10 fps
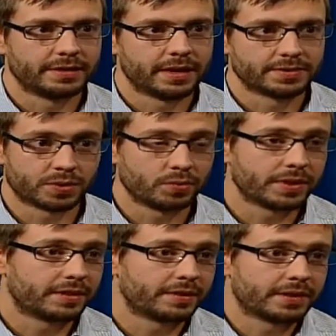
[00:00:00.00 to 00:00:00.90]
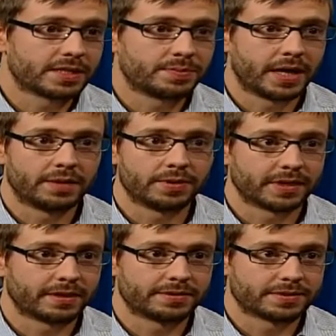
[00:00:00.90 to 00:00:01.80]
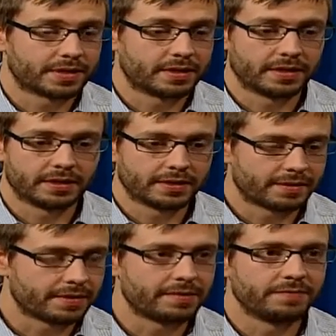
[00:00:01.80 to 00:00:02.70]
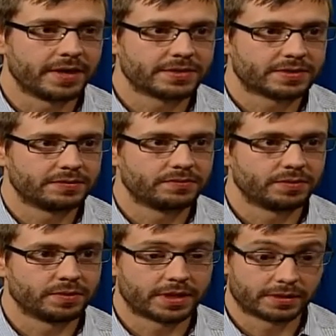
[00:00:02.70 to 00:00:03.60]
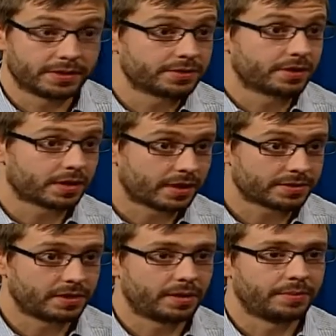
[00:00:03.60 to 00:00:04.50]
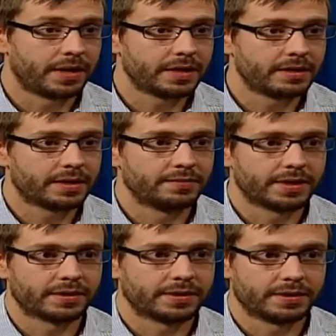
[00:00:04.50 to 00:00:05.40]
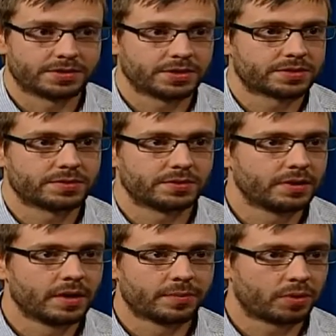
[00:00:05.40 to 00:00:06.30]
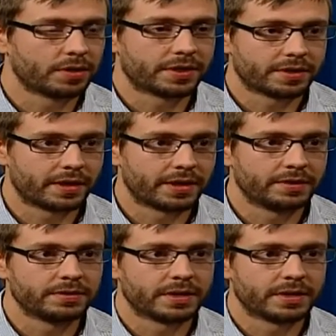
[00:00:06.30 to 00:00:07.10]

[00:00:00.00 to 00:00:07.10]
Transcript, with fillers: And, and so we think that that's bad. We think it's uh, invasive. We think that it's going to cost a lot of money, and we think that it's just poorly thought